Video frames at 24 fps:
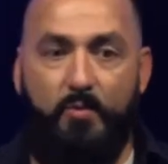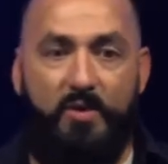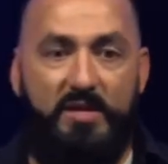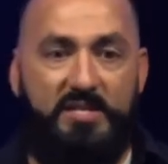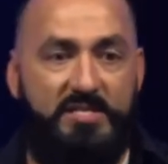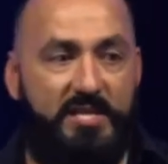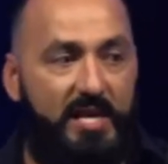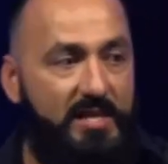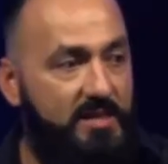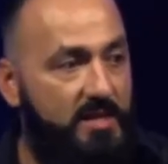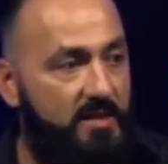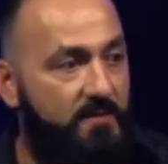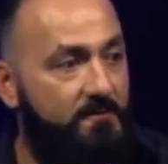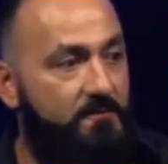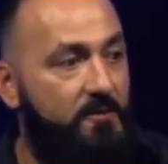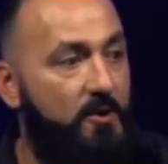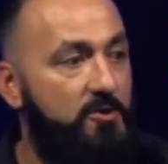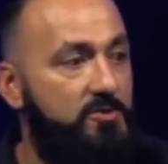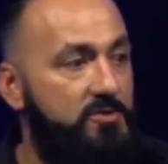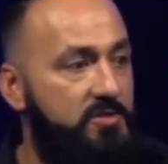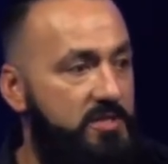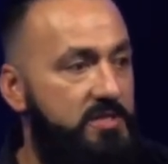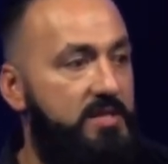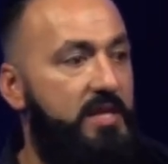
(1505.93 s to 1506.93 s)
we set the
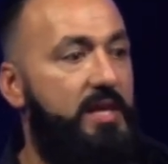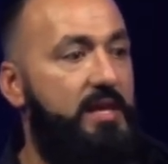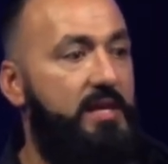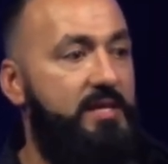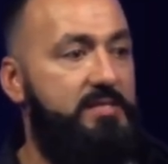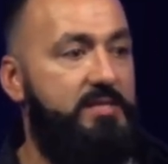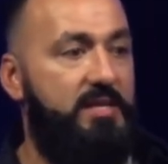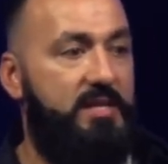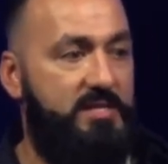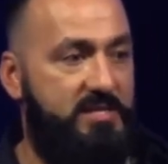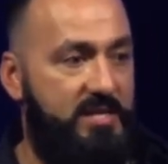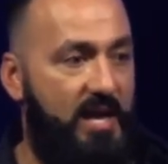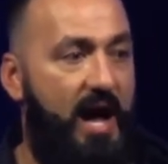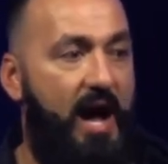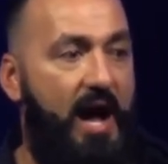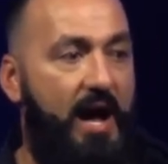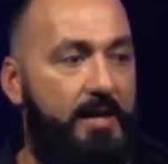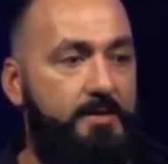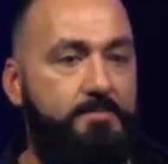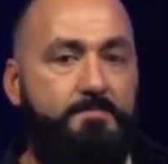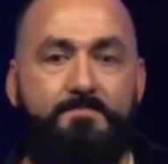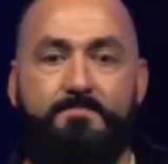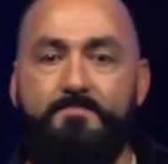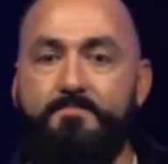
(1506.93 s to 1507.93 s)
first things
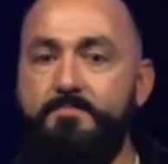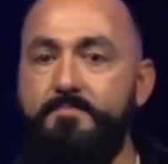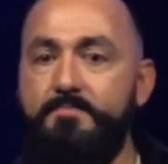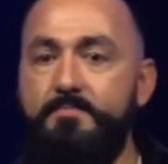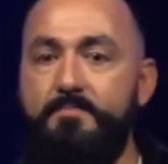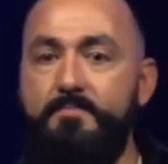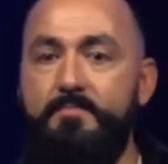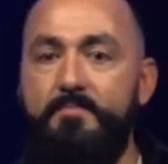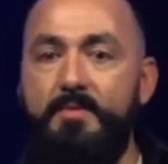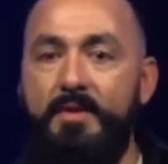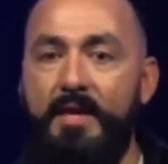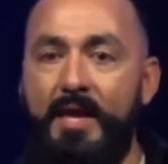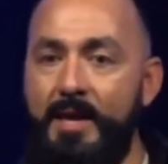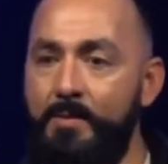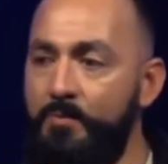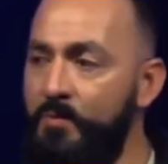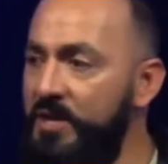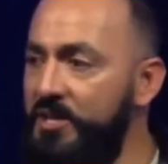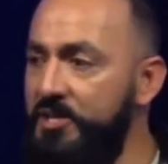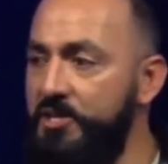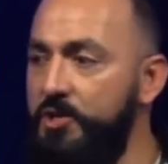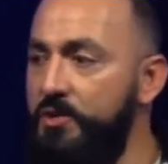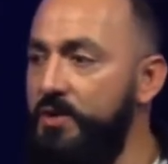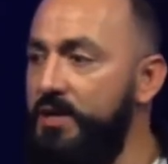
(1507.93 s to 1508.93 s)
aside and
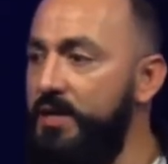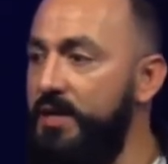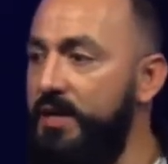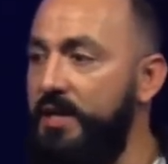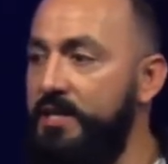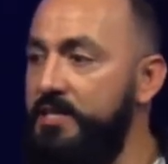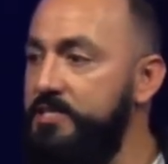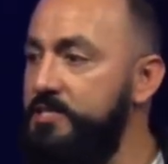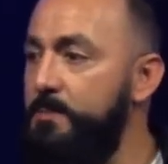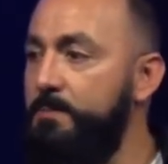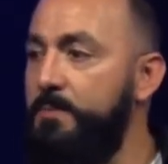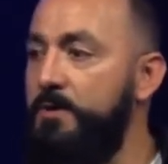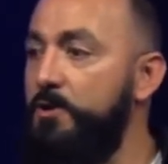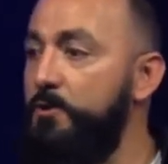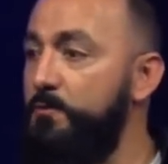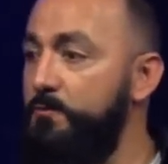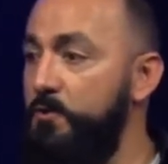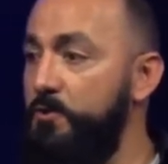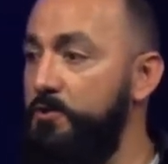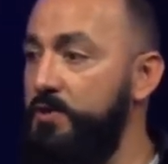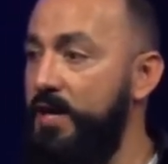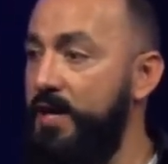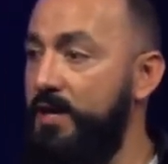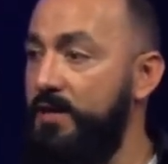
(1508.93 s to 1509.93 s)
we do it, and it's a
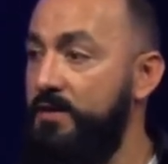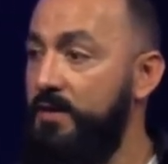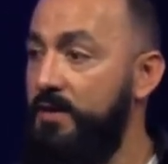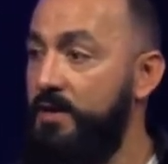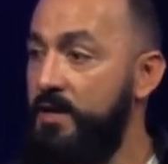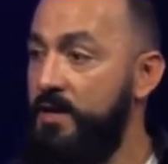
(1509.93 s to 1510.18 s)
beautiful thing.